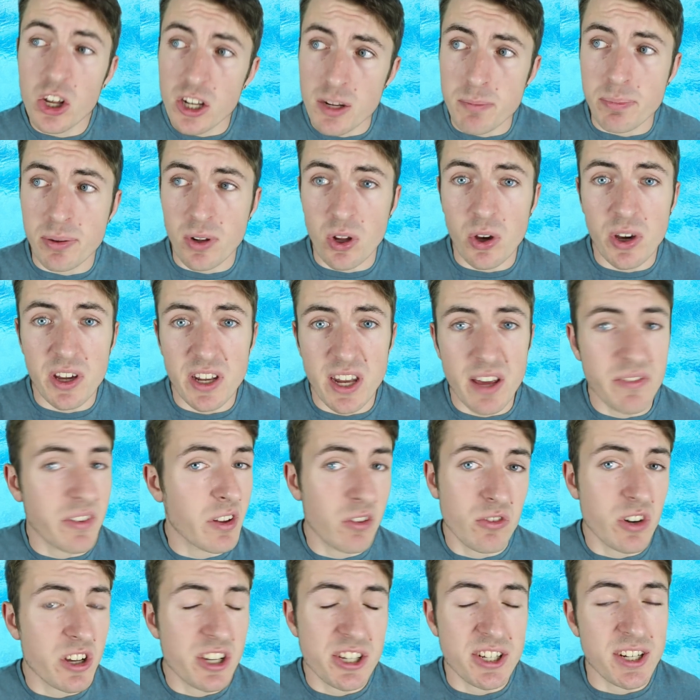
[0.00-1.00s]
unemployed,
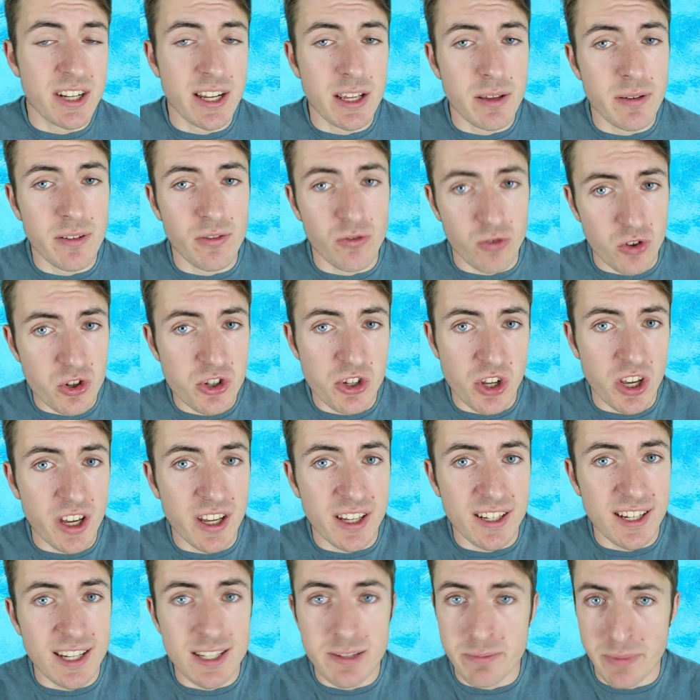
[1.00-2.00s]
having recently
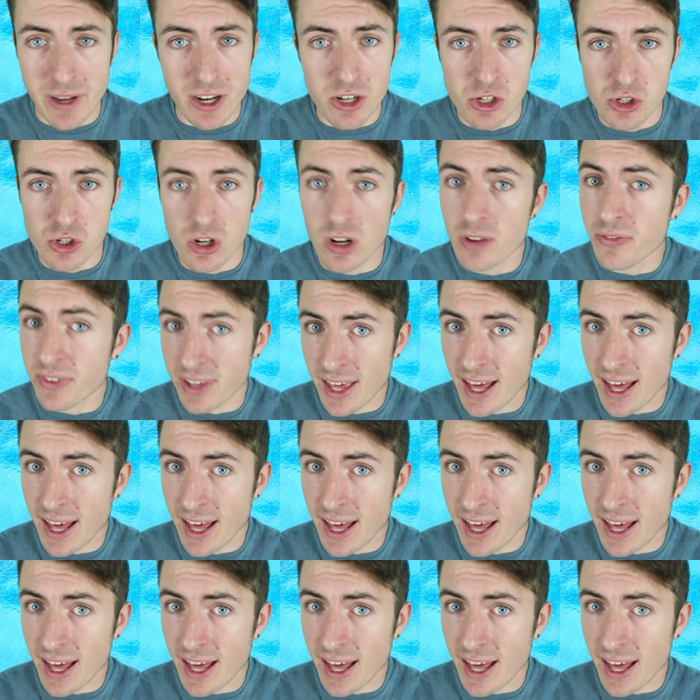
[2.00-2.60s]
resigned as manager of